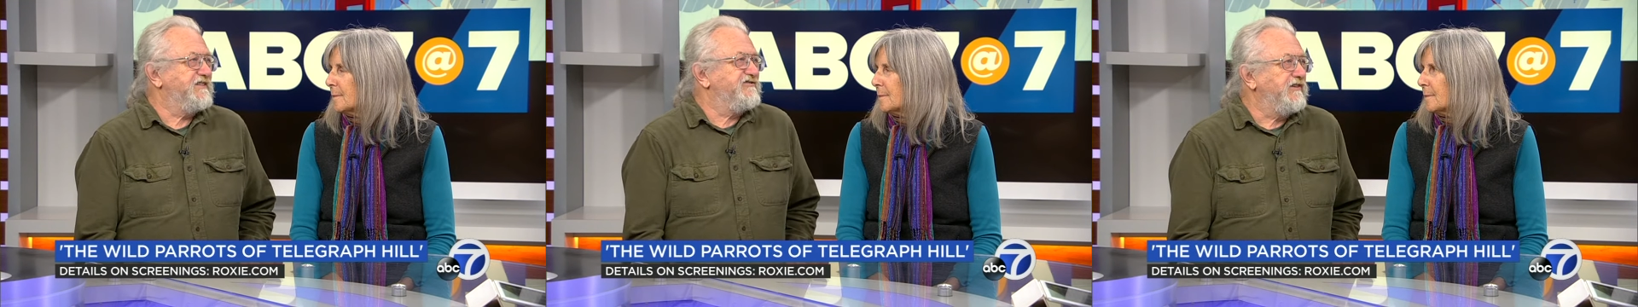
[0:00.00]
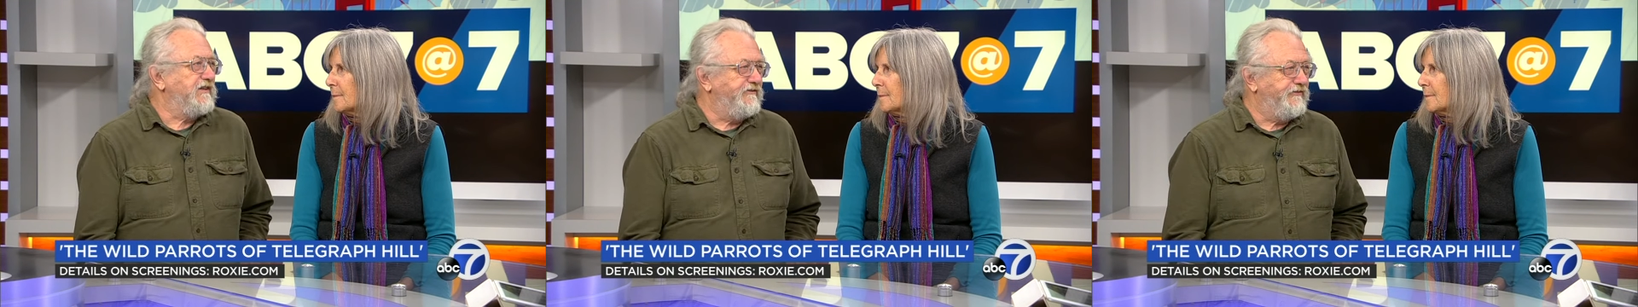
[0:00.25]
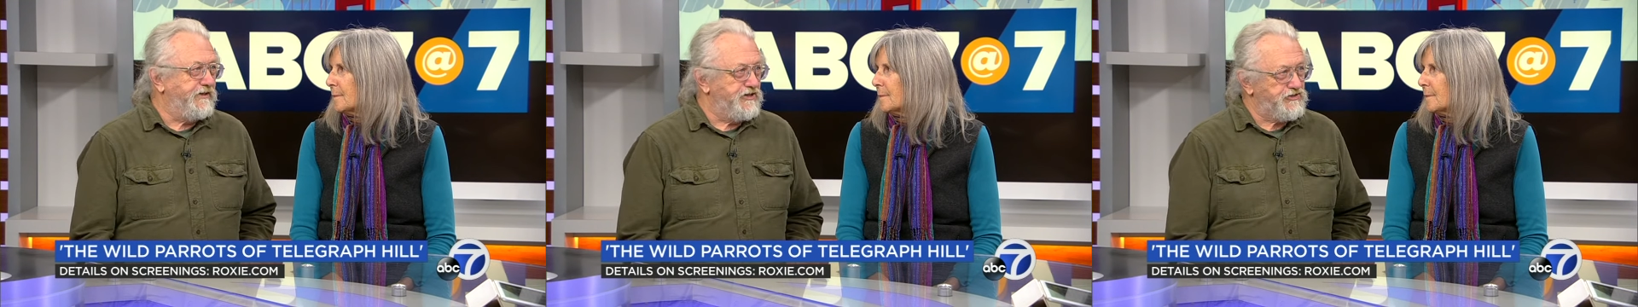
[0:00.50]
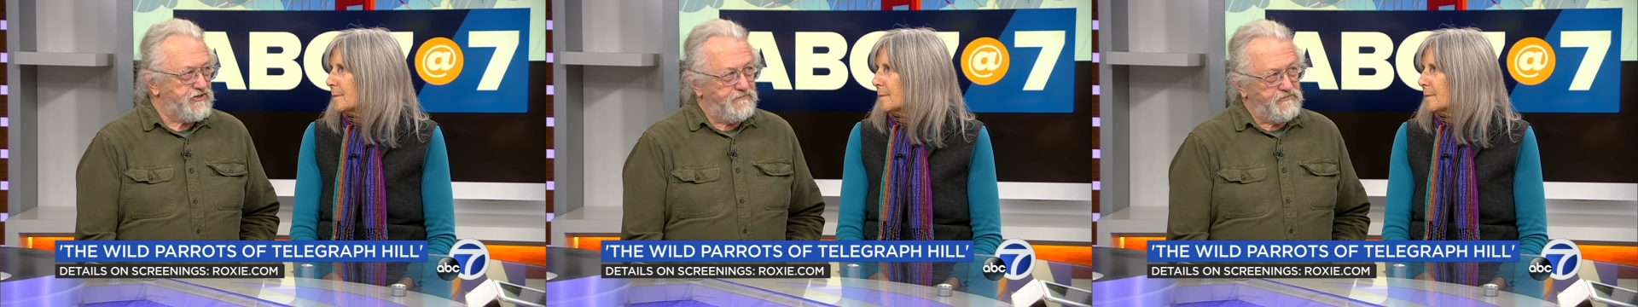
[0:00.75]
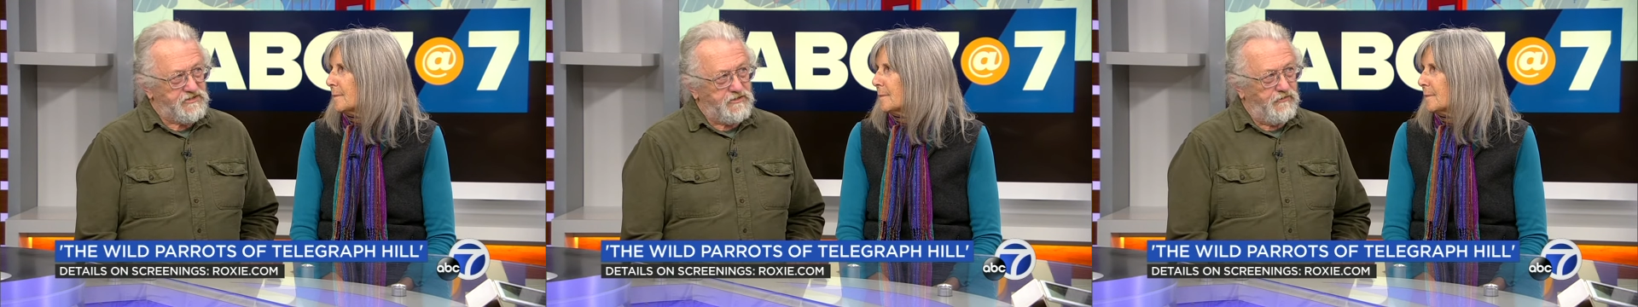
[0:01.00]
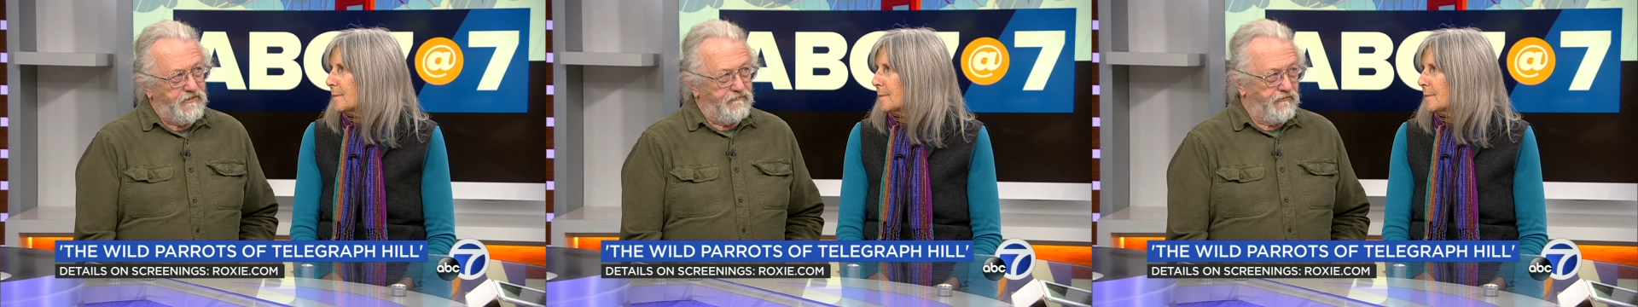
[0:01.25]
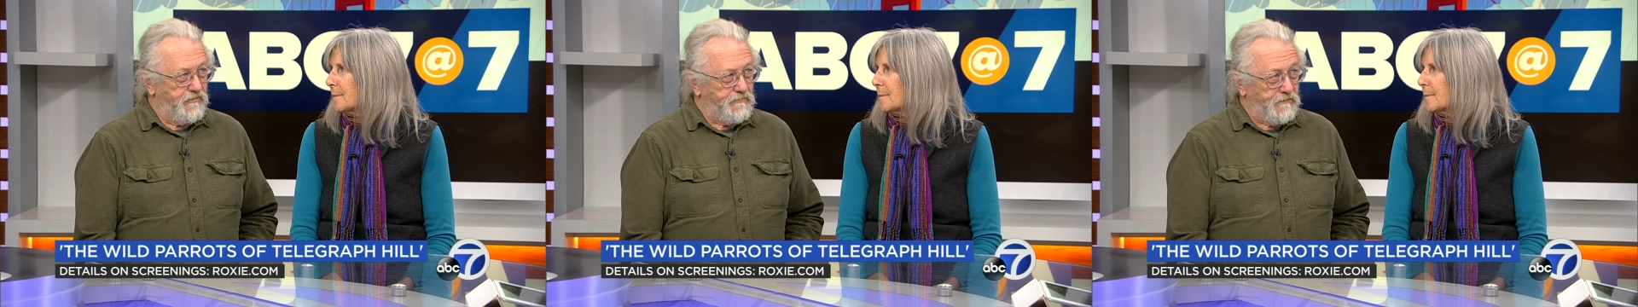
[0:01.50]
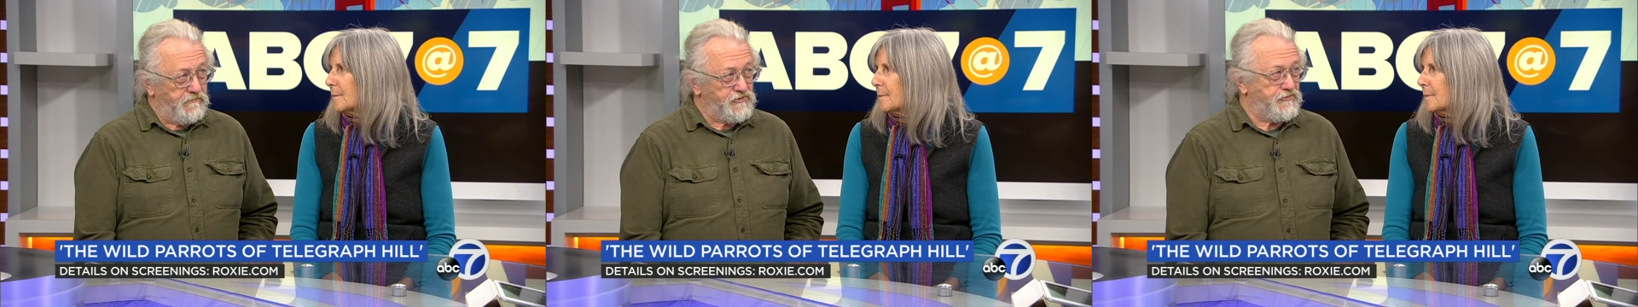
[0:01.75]
Speaker 1: It's really finished. I'm just looking for
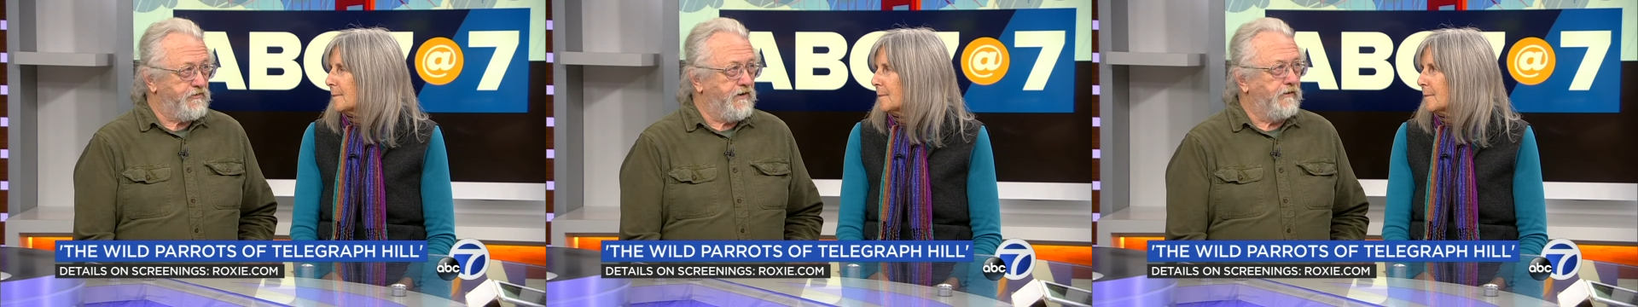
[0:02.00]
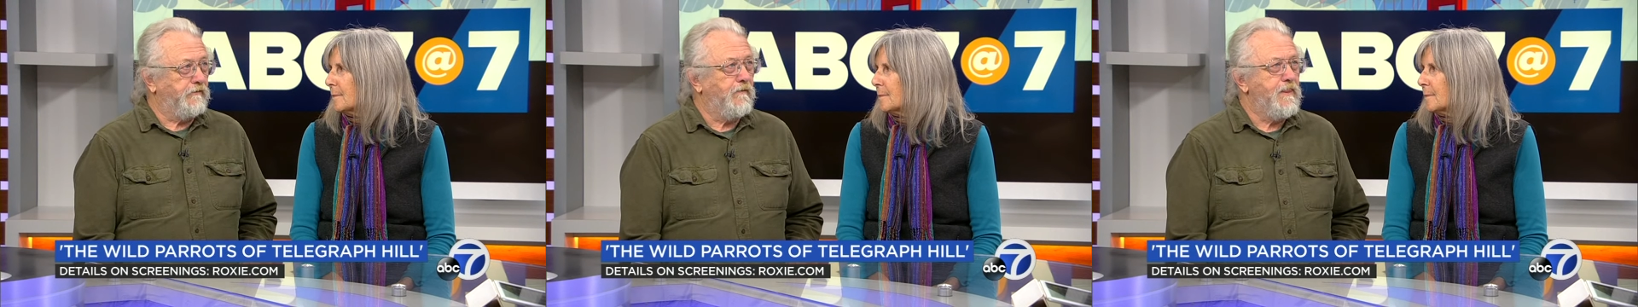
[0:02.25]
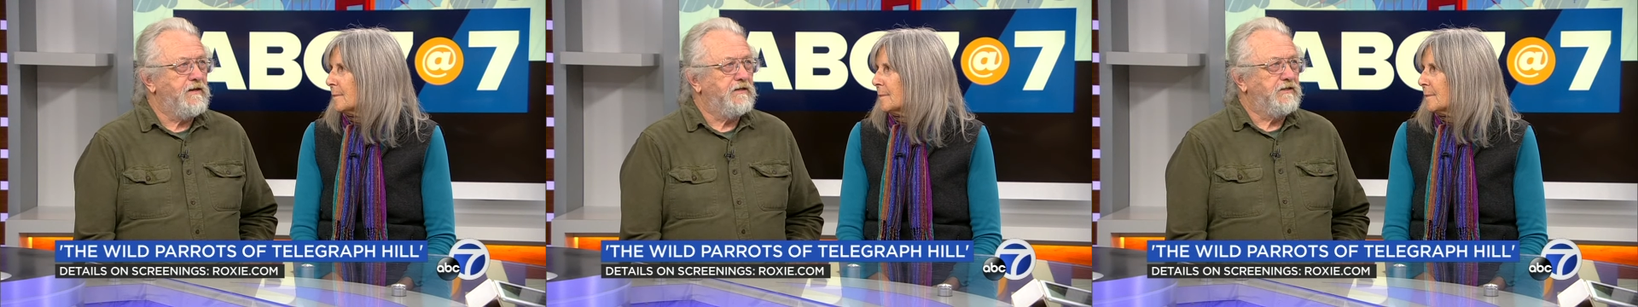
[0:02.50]
a publisher now.